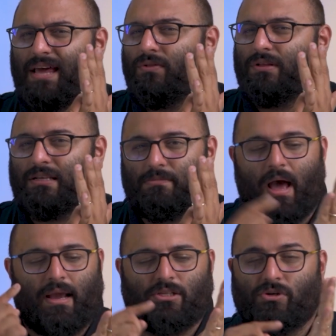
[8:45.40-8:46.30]
I don't think there's a
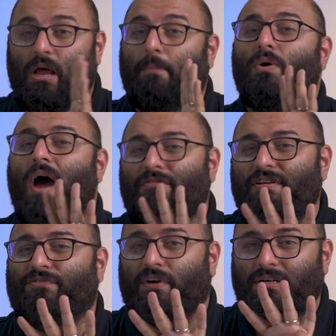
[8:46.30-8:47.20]
market. So
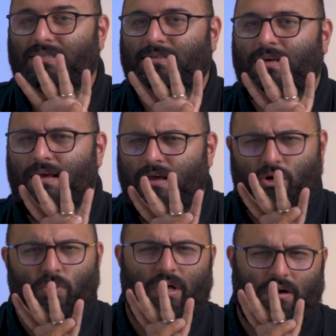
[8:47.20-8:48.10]
WRV first,
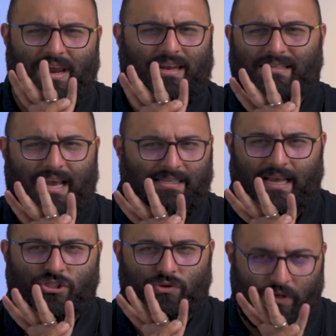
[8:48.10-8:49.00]
do the Creta size
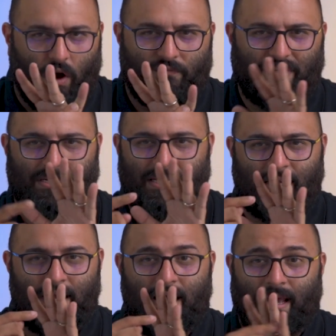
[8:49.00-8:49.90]
SUV obviously,
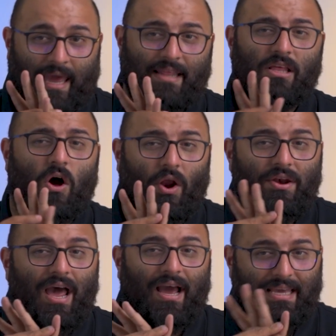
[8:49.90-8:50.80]
get in the
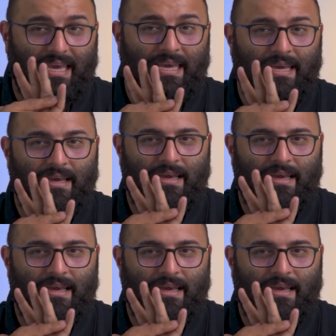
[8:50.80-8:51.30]
Honda E